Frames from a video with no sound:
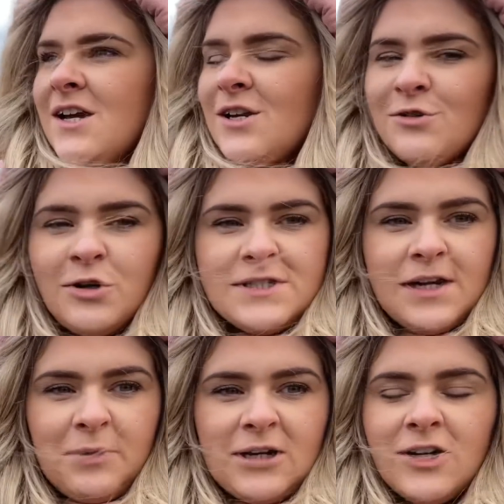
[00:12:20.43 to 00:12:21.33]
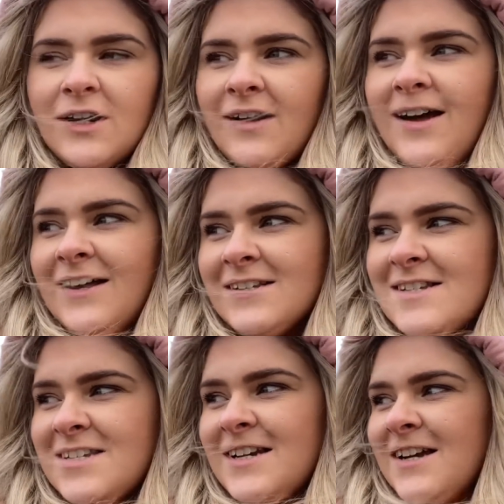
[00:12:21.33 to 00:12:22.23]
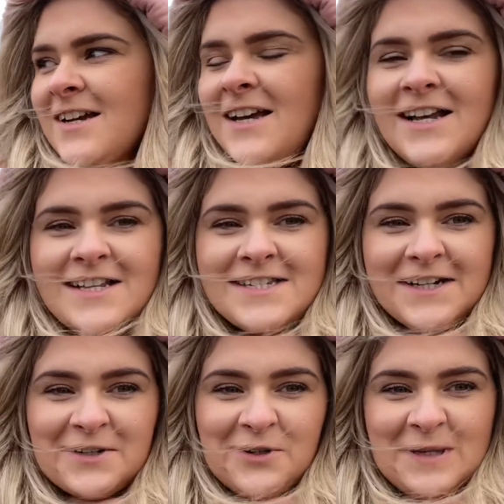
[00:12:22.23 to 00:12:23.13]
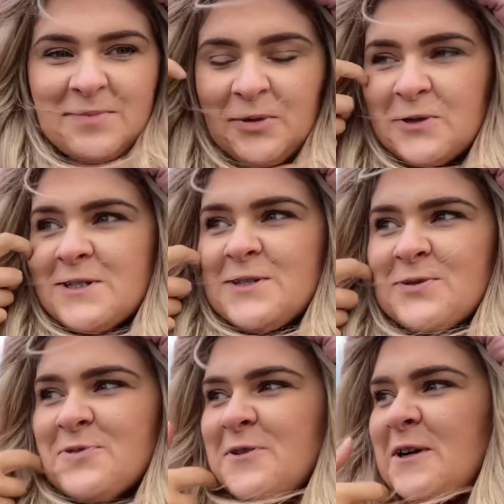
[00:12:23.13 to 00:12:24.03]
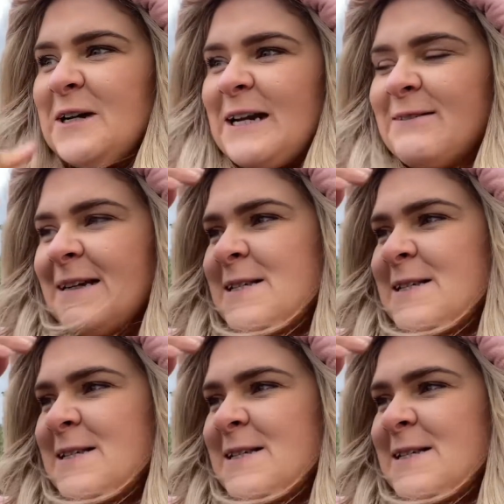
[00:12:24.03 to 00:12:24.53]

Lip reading: you're on to a winner, and it's ticking all in boxes so far anyway.